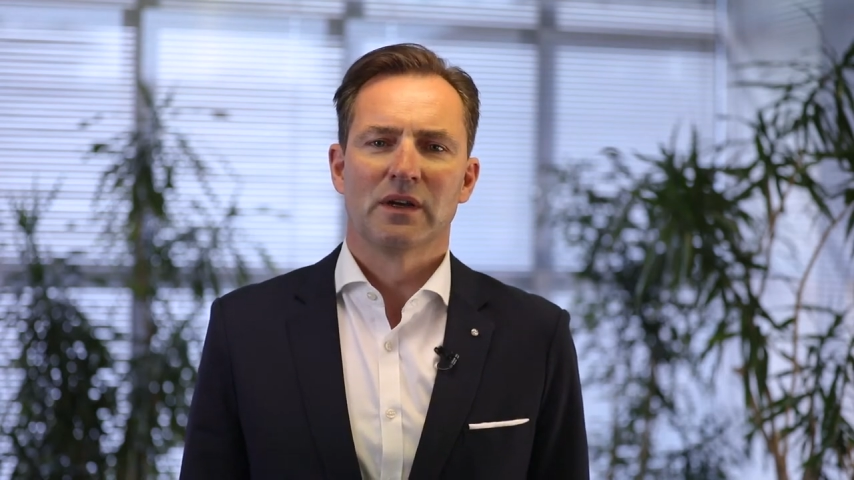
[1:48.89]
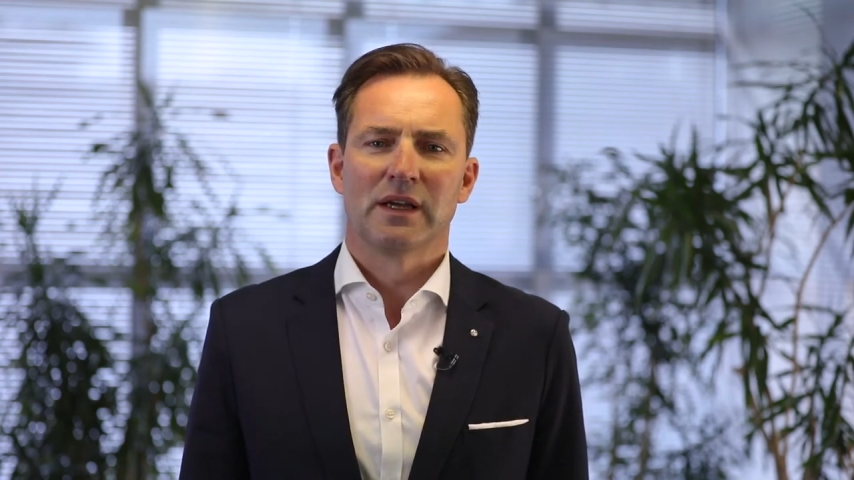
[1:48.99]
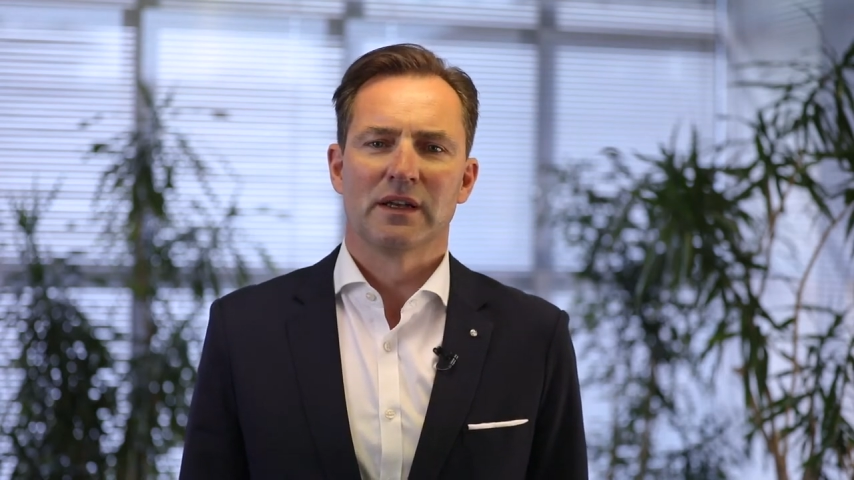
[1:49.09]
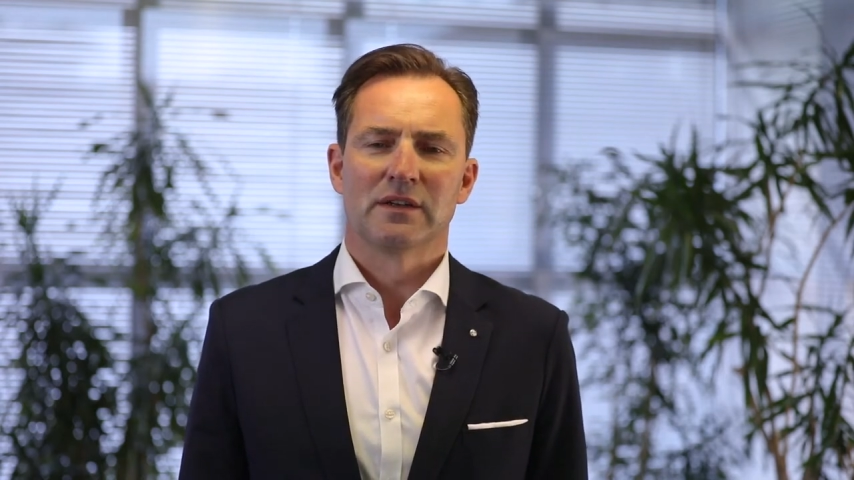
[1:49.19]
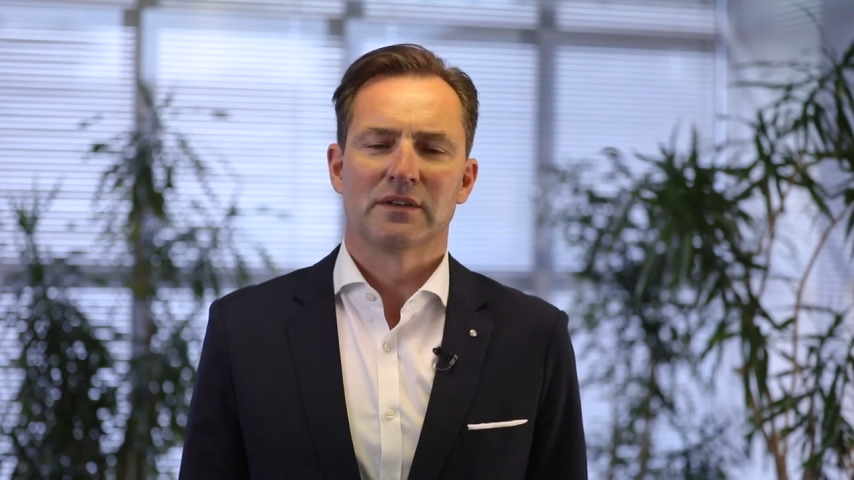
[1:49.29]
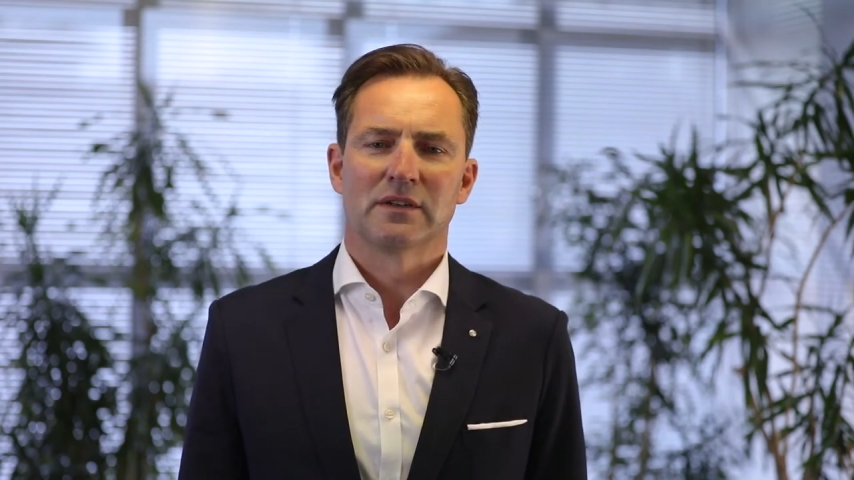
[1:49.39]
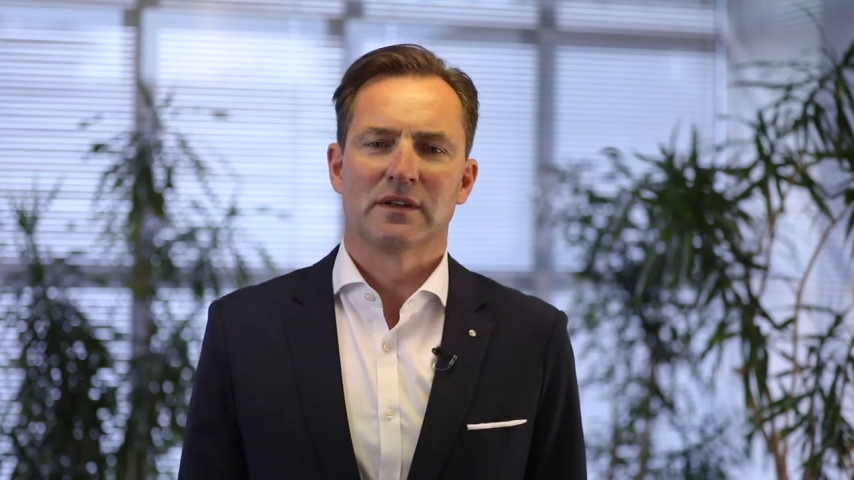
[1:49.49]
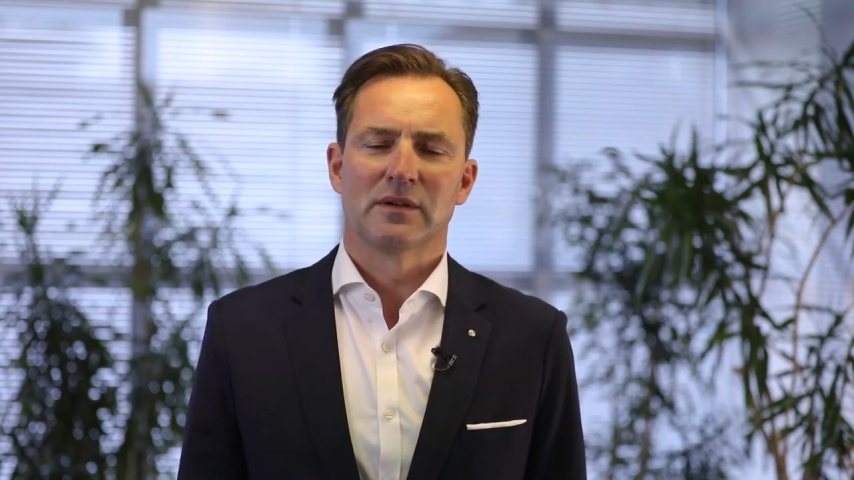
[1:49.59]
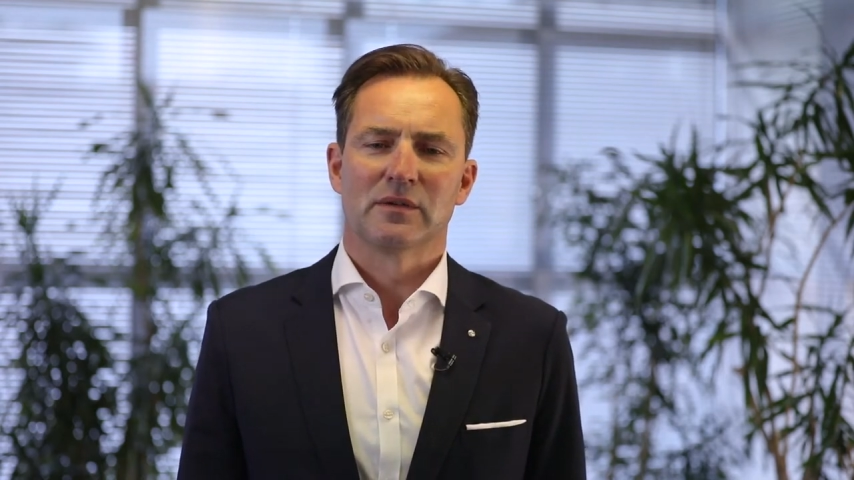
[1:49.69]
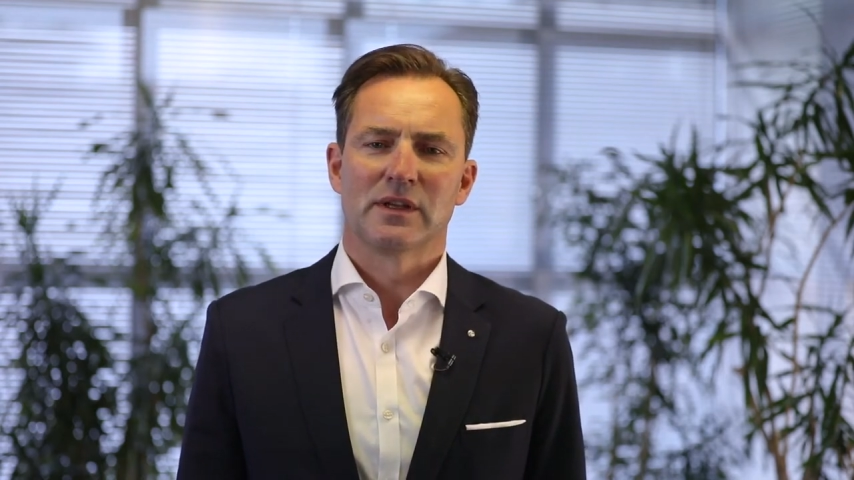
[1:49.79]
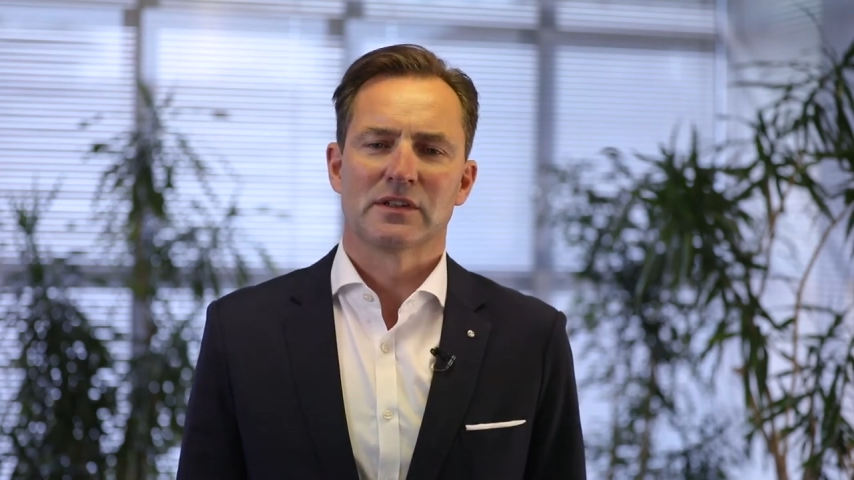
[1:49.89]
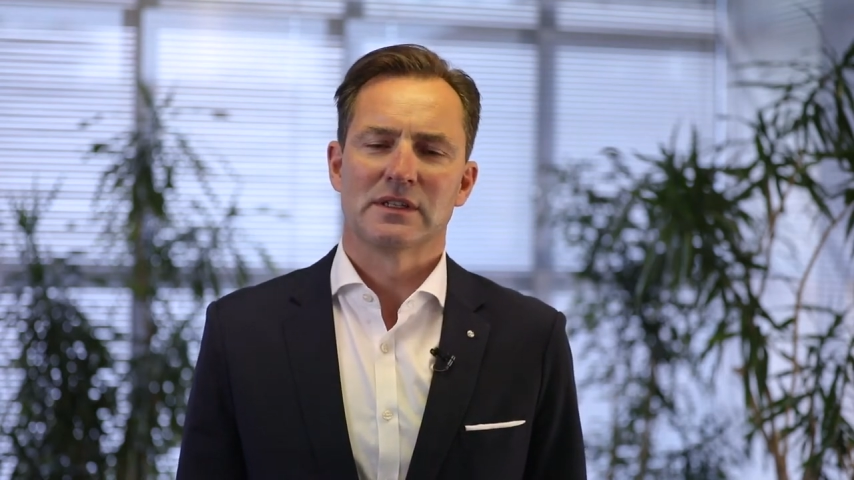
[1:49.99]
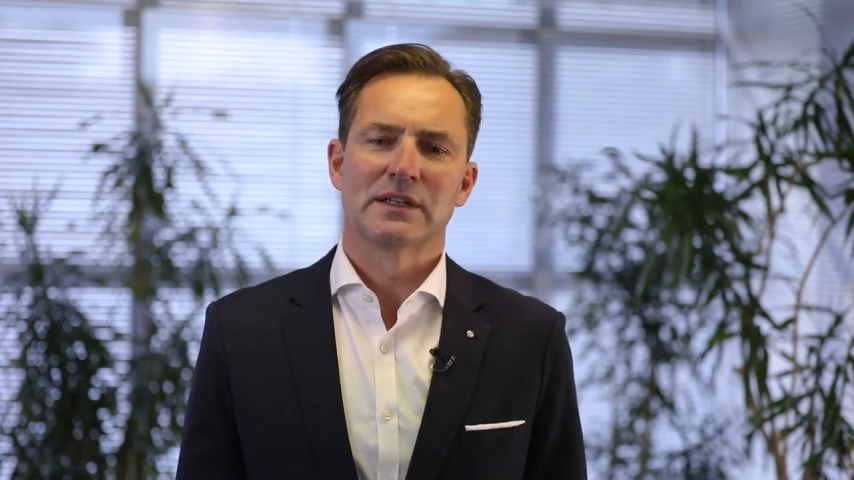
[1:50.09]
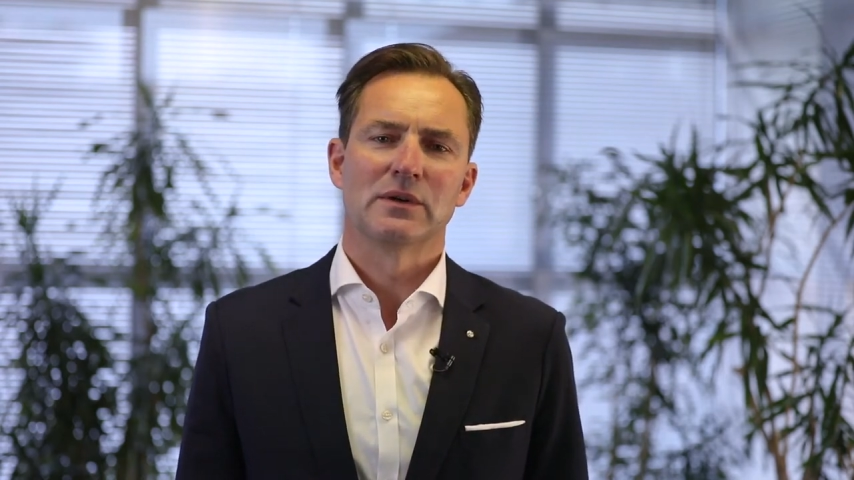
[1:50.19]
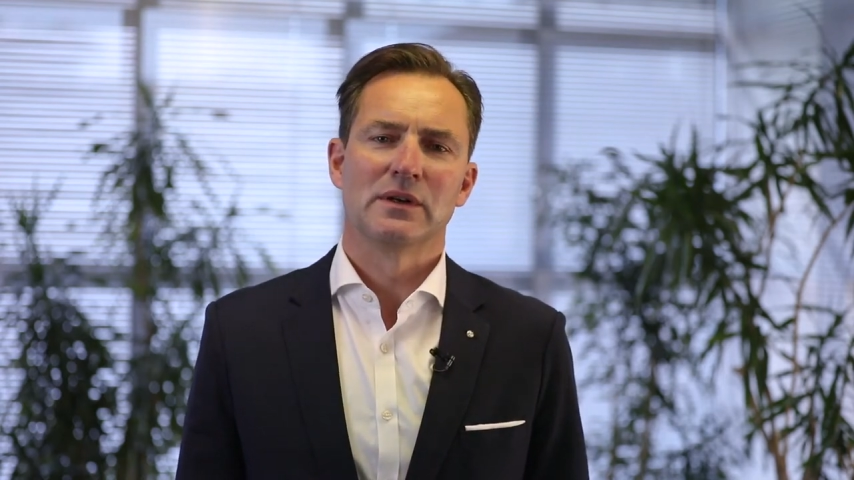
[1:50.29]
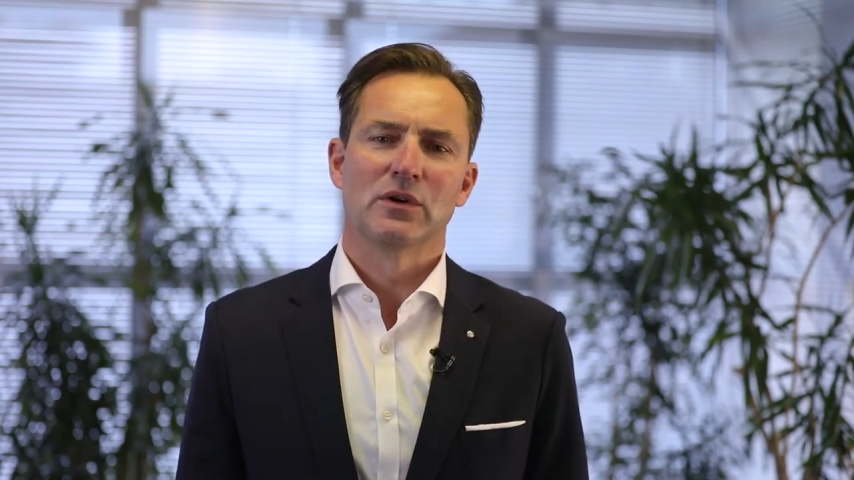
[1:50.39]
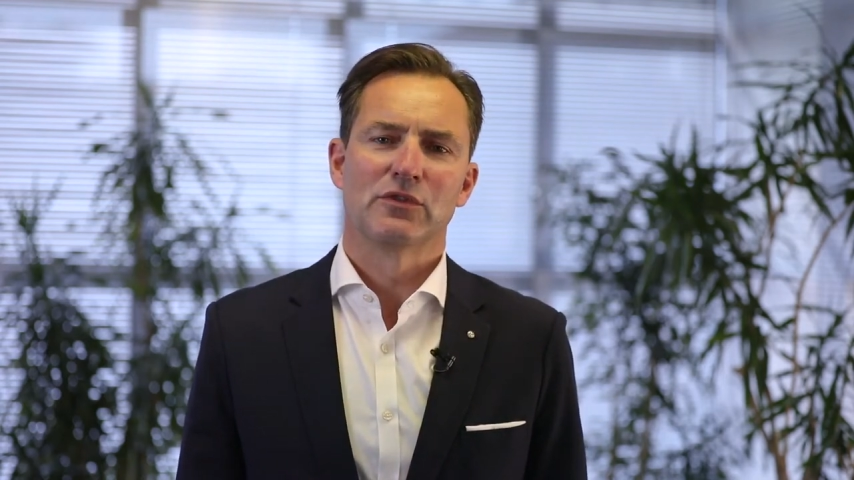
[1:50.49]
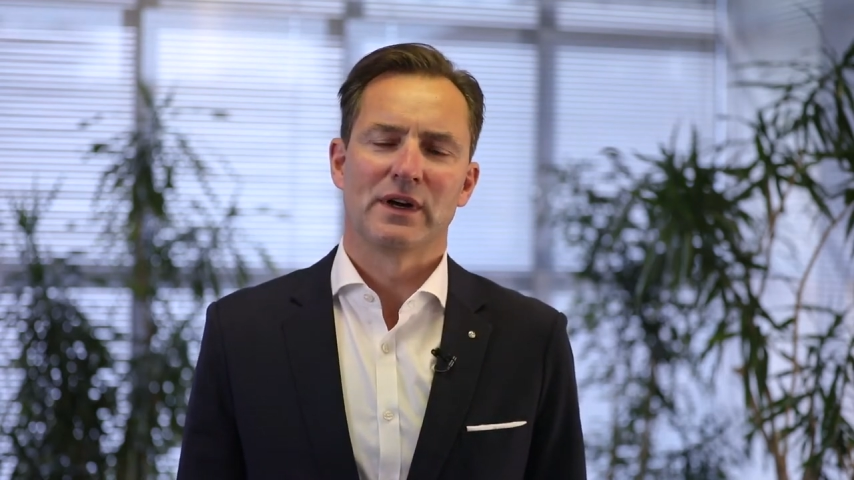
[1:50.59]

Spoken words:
There's literally no